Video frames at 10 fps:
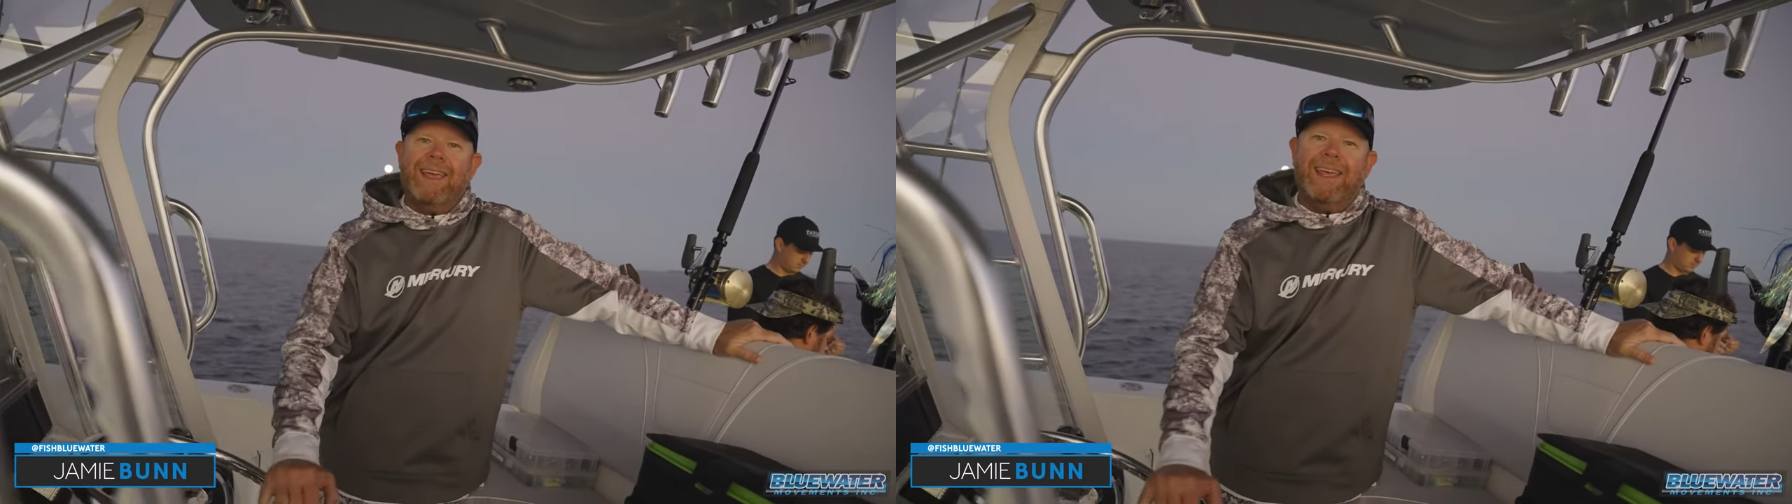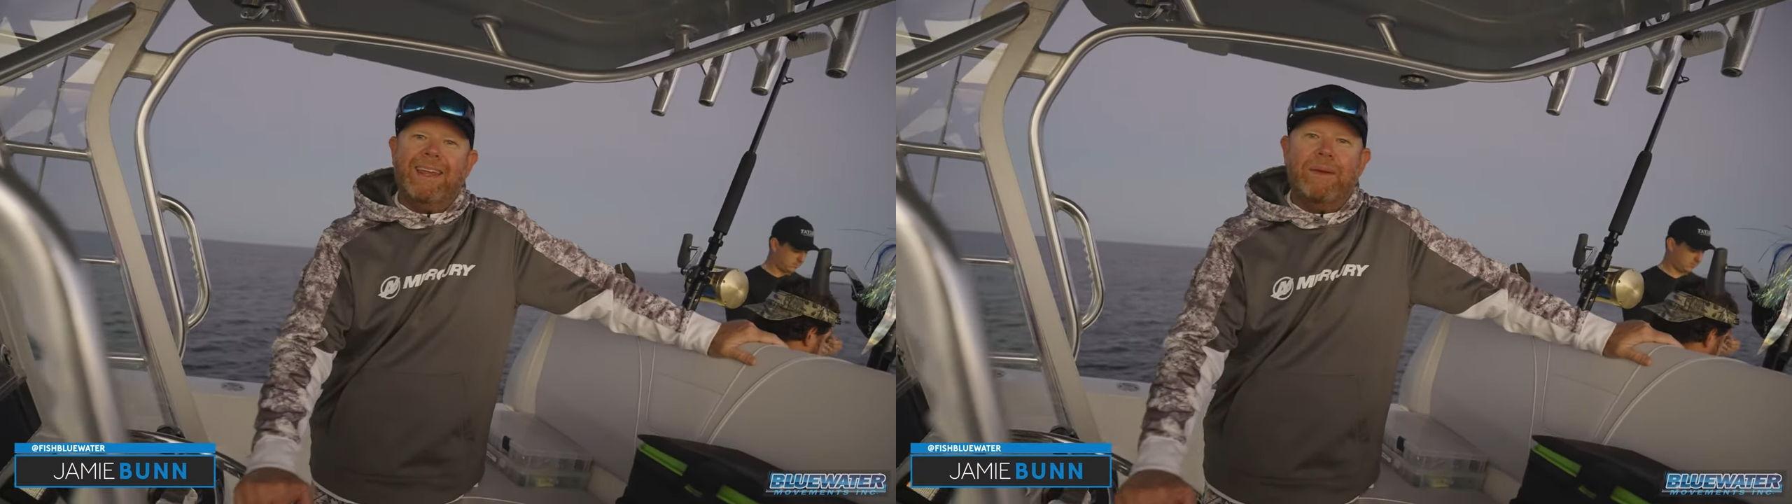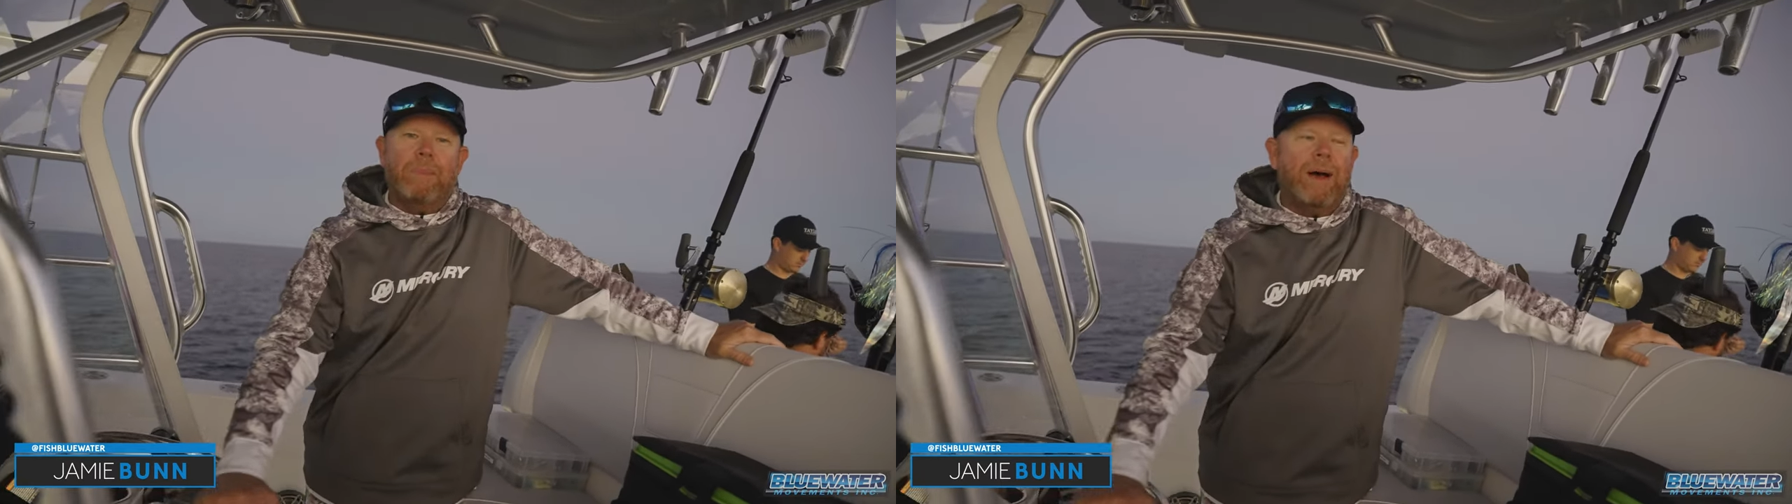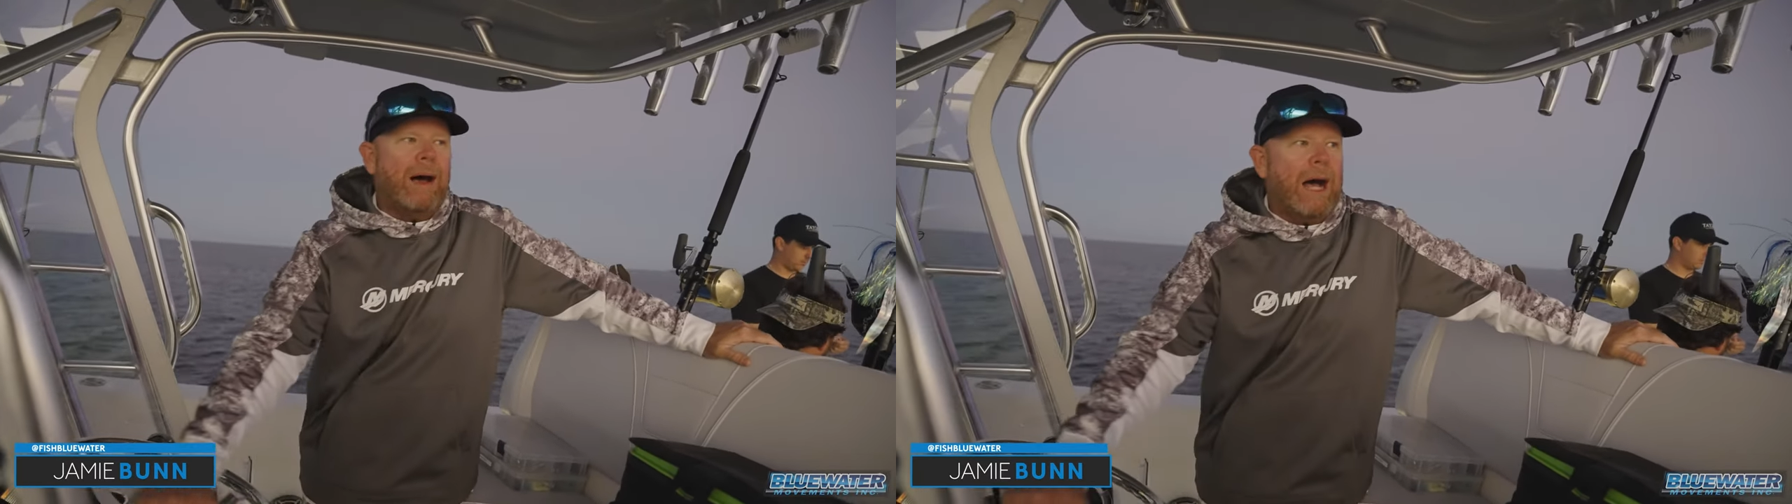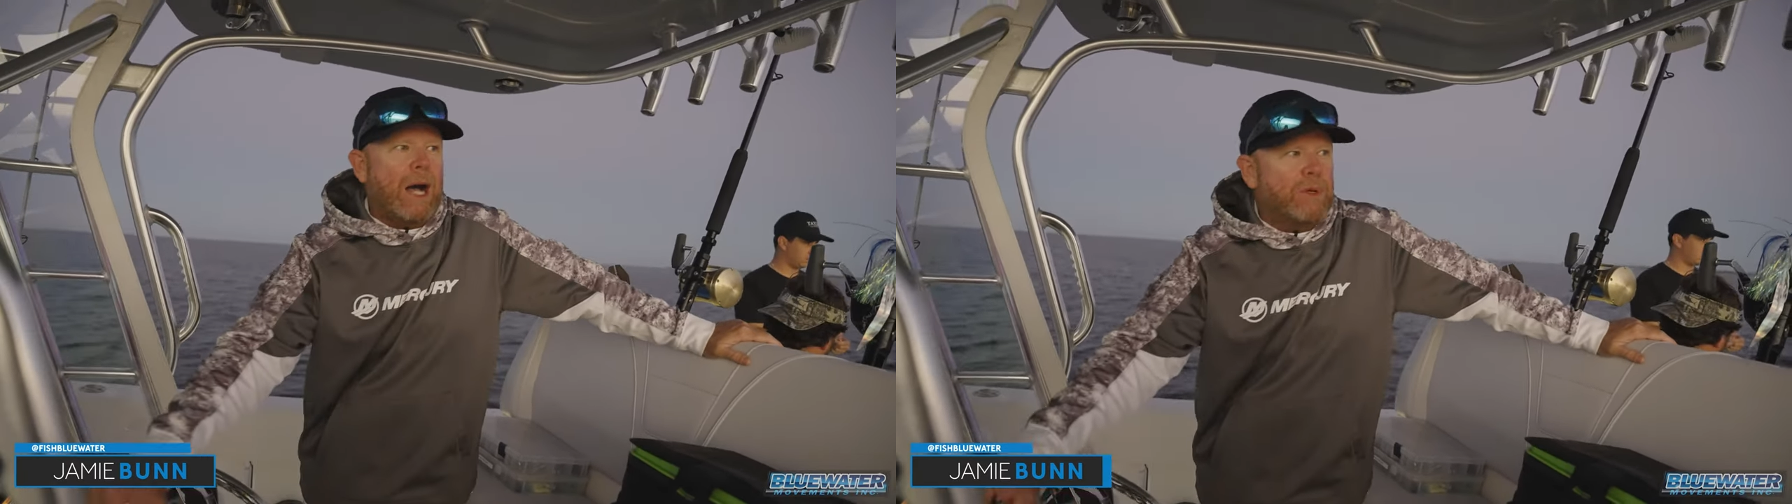End,
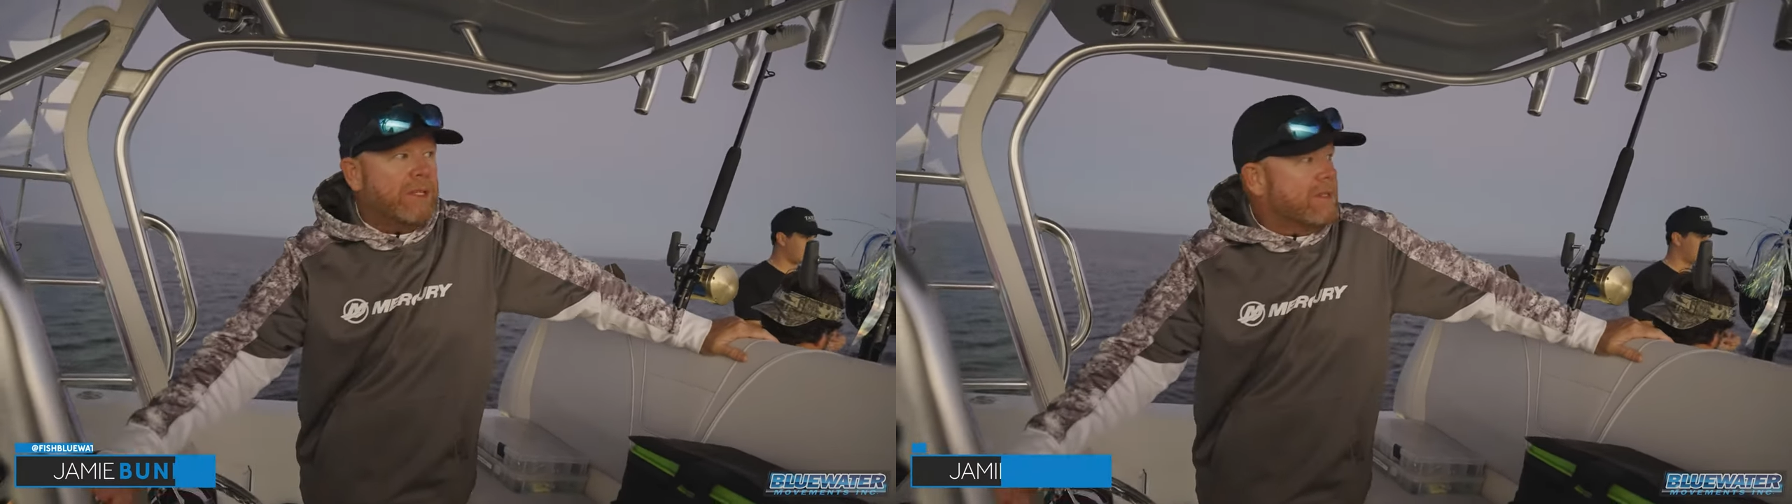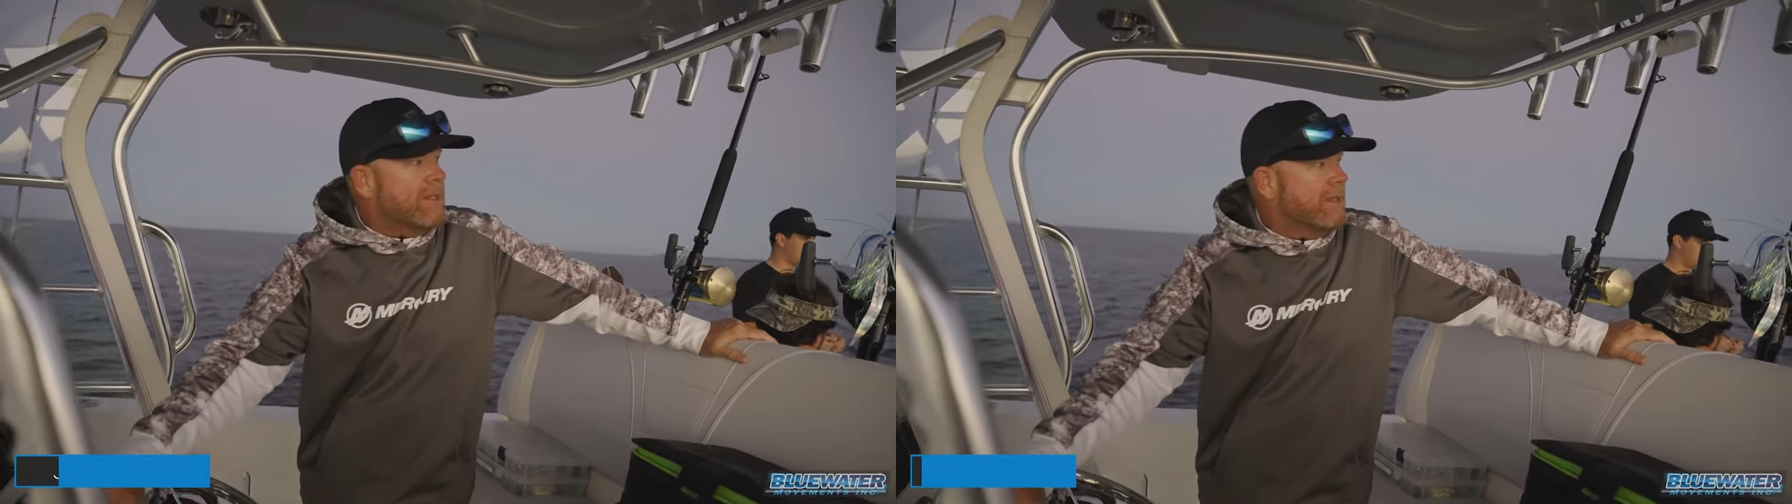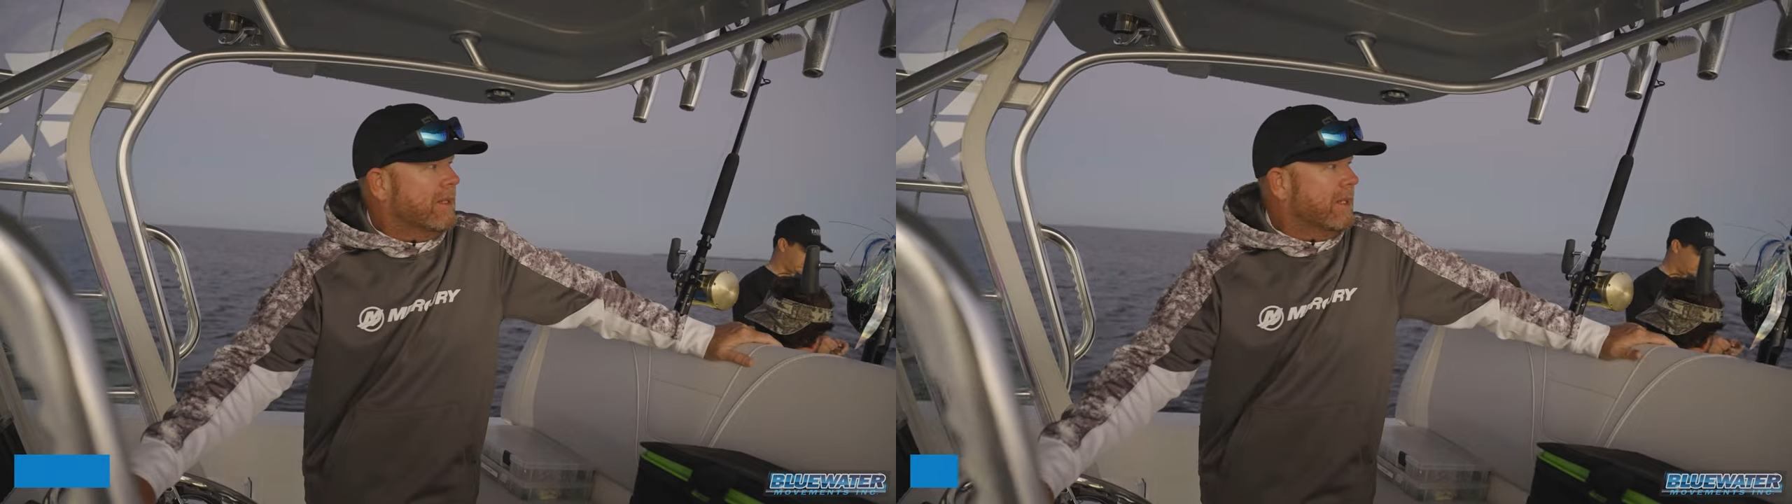Bahamas.